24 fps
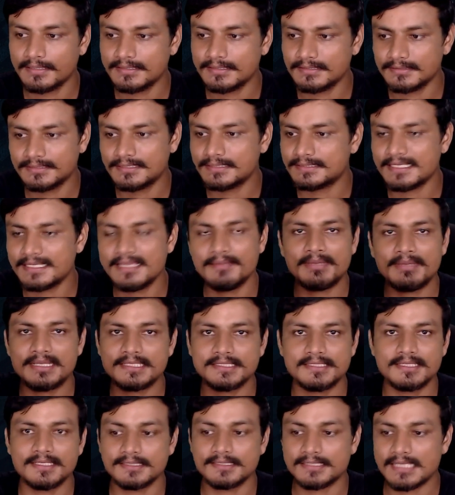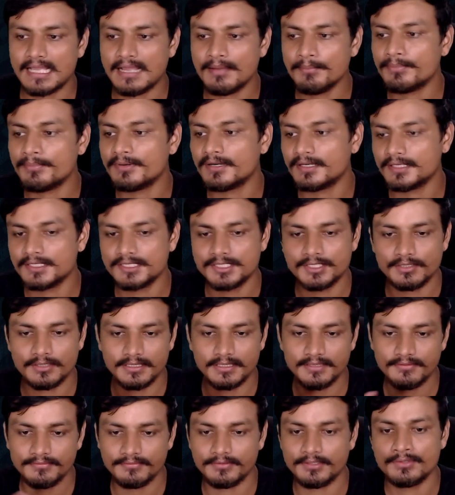S same as this i'm pretty sure
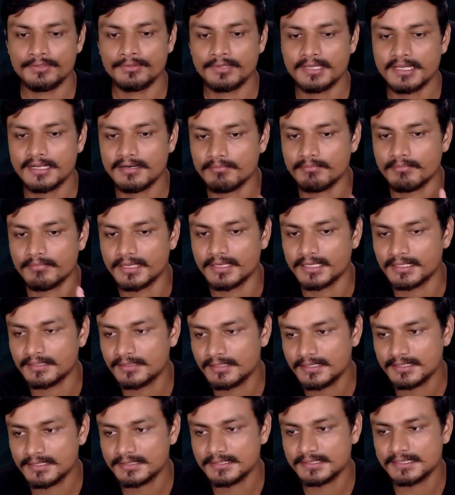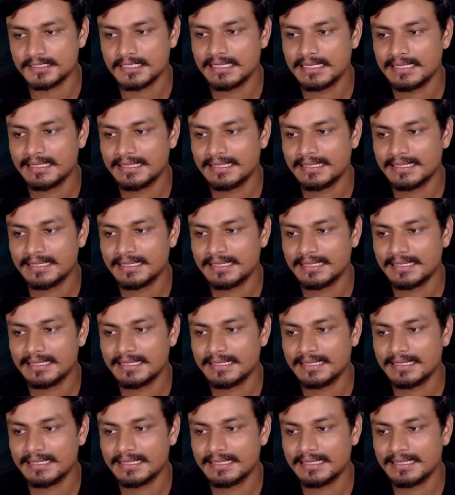if you can make this